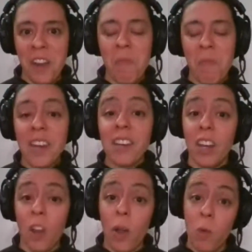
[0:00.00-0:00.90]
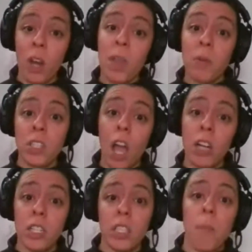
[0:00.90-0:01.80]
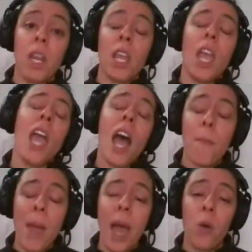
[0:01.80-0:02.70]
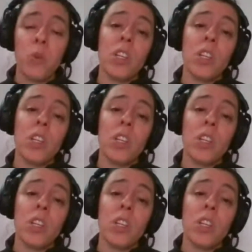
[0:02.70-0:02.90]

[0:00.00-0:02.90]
But, I want to be able to talk to somebody about